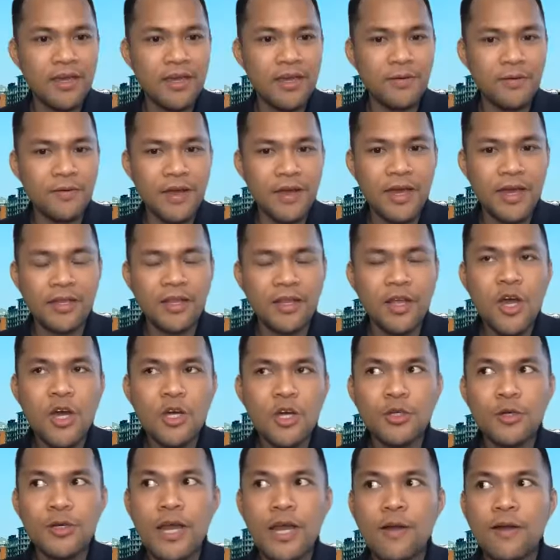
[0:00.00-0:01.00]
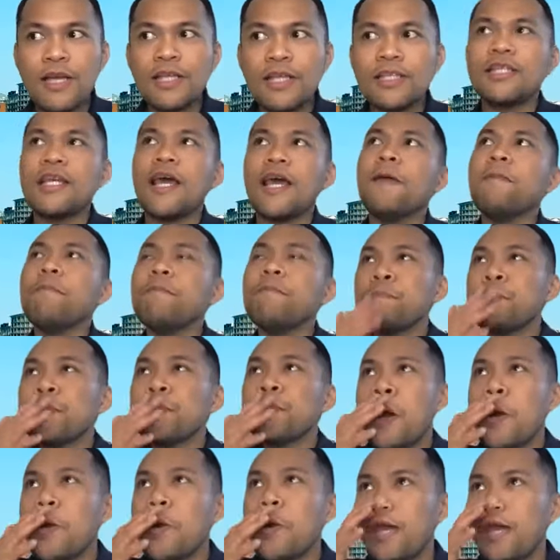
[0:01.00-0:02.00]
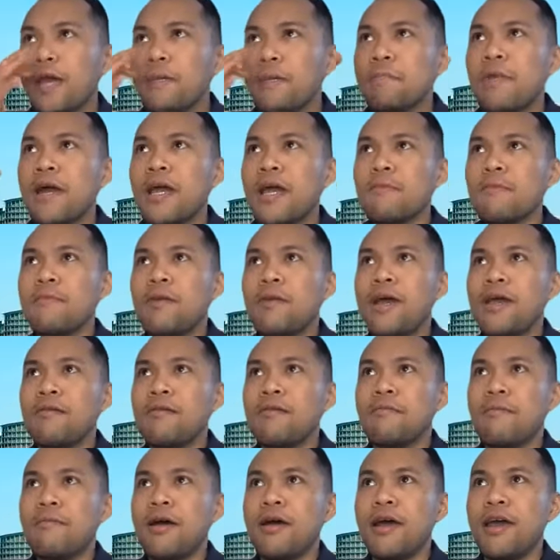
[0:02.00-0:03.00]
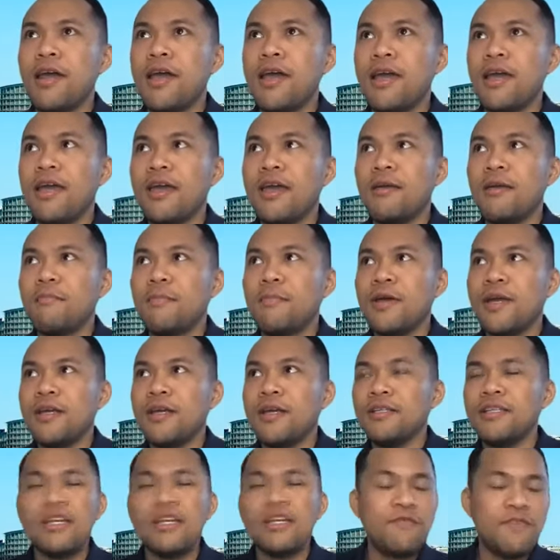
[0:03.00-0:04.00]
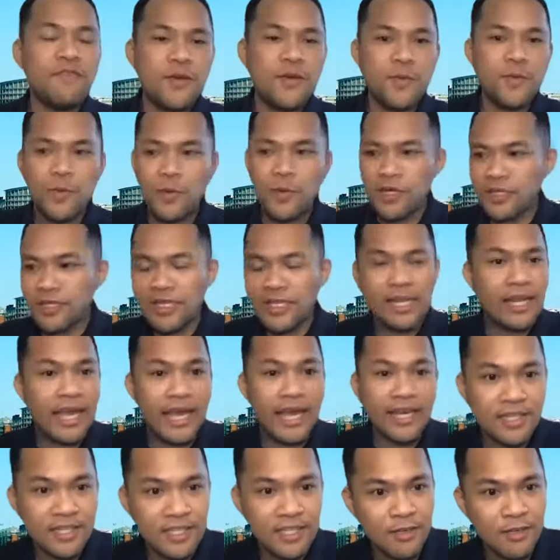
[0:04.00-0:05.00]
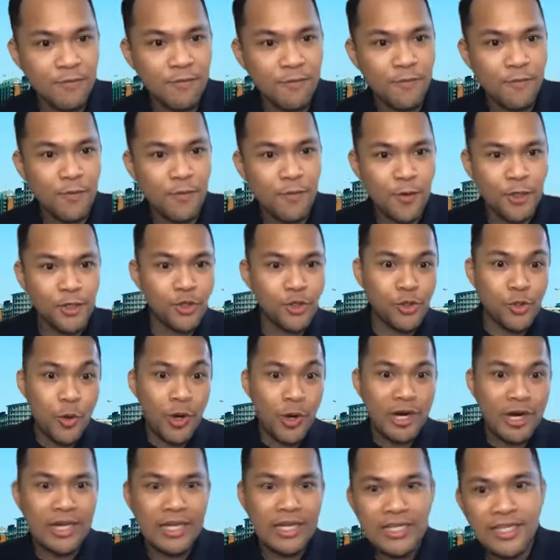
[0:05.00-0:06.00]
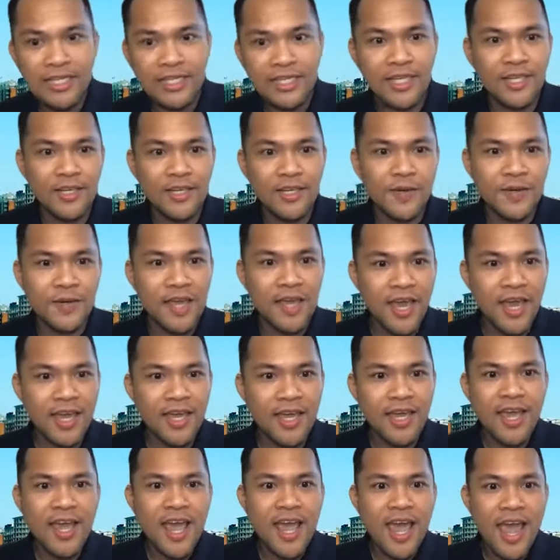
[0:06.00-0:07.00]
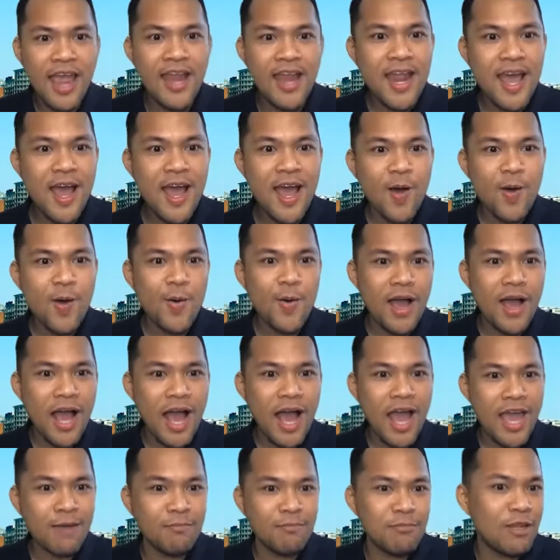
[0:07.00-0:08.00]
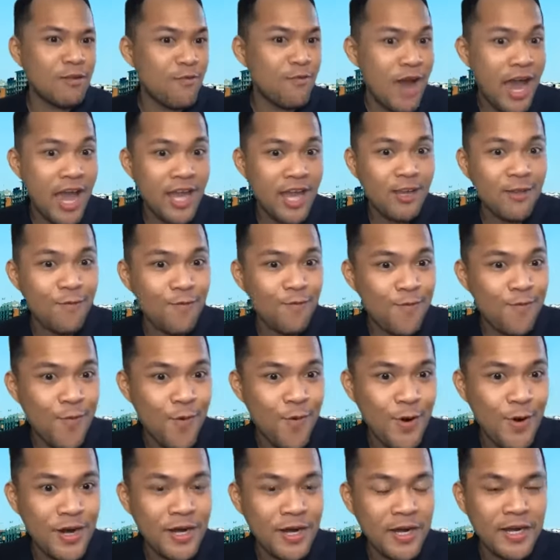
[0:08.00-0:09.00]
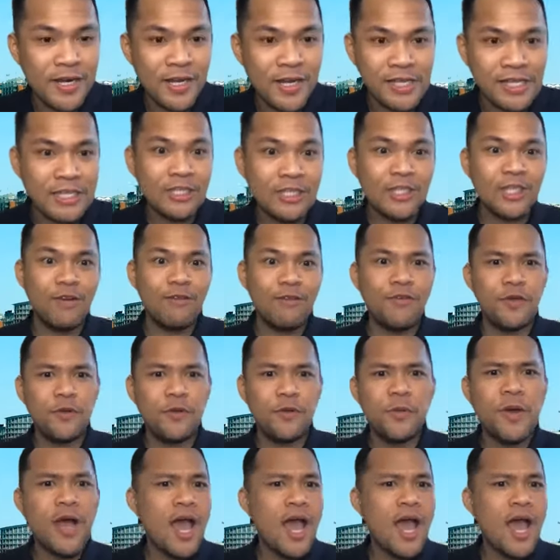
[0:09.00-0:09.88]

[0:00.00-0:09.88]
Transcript: great. So now let's say, okay, my my my my CV was selected or shortlisted, okay? And now I am invited for the interview.